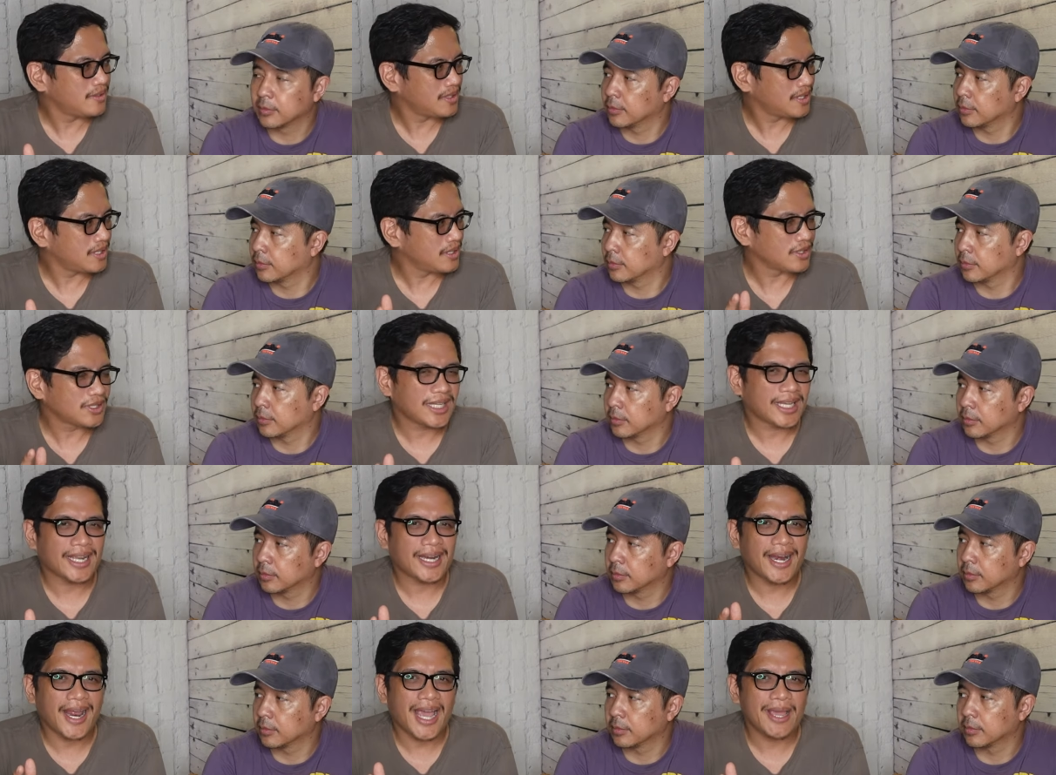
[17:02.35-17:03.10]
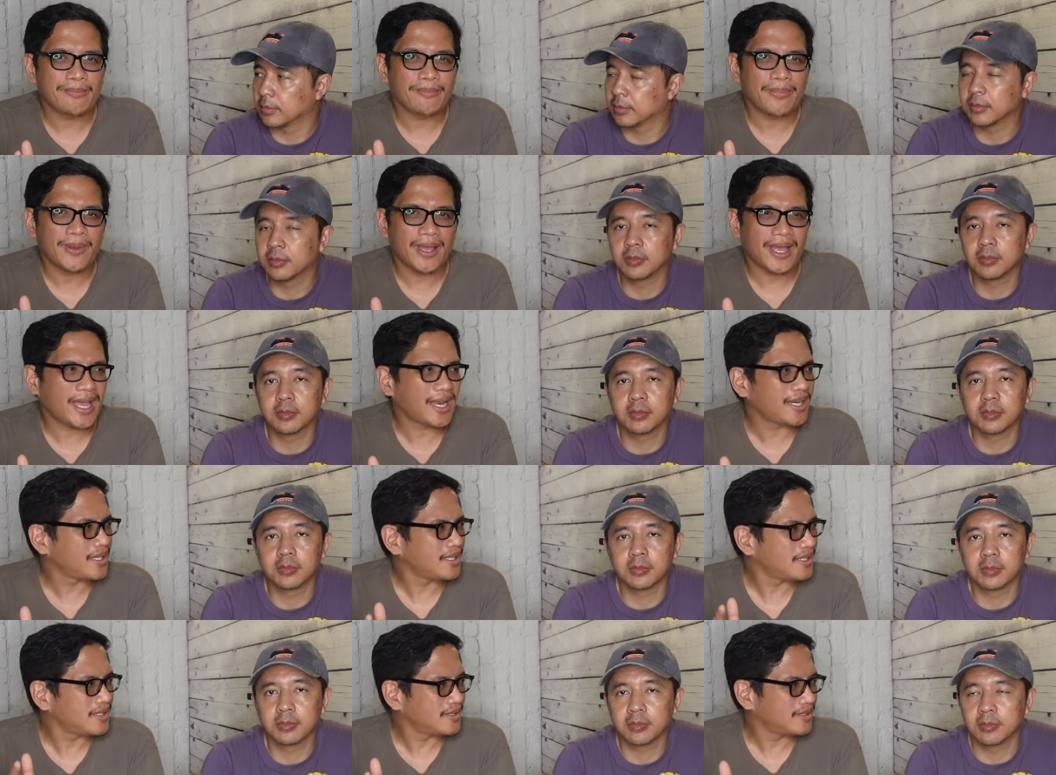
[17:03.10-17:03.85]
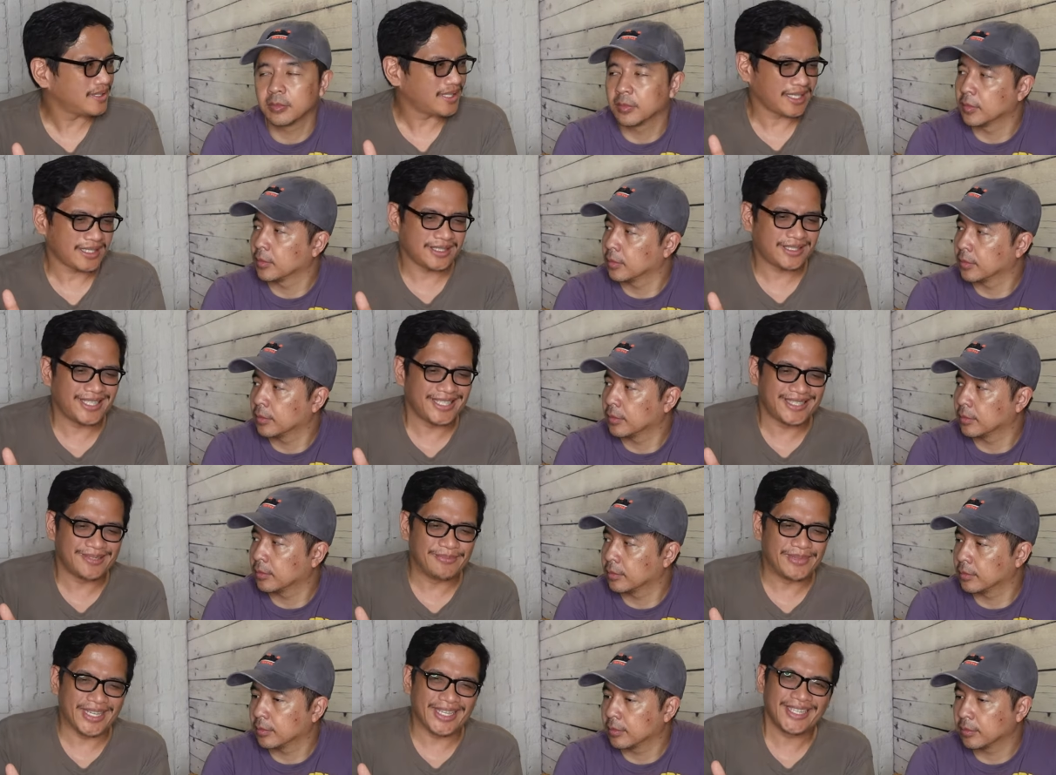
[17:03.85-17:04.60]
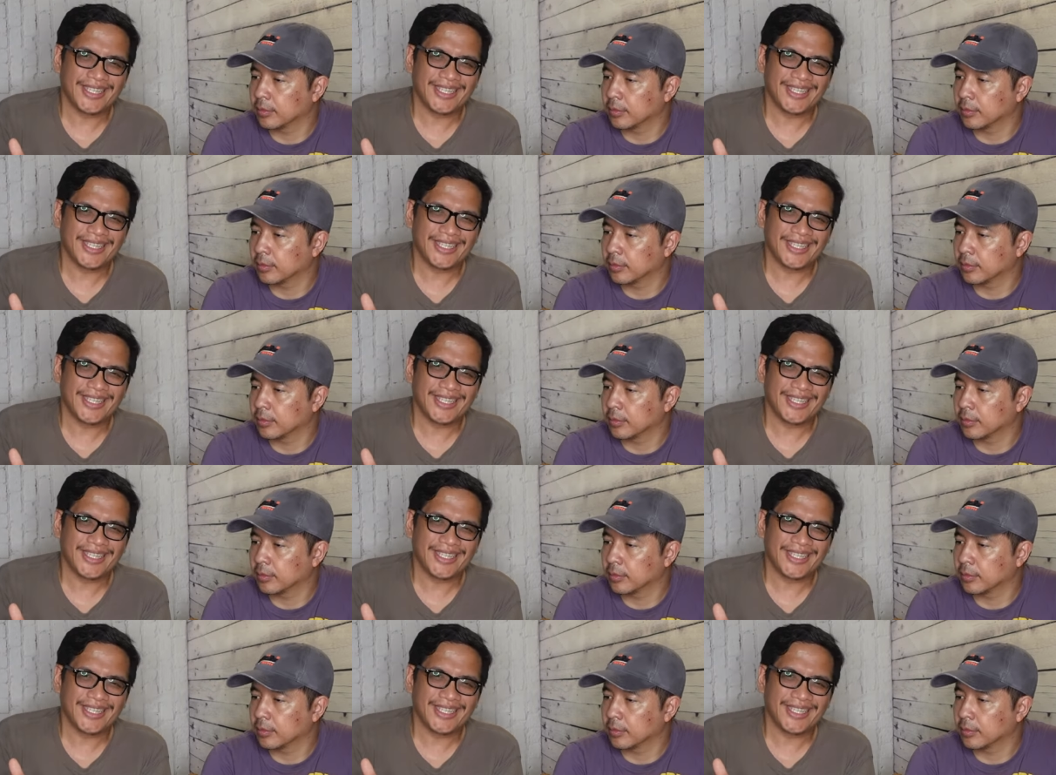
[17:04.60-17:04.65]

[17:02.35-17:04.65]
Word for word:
Speaker 1: it looked like an iPad. Like this big.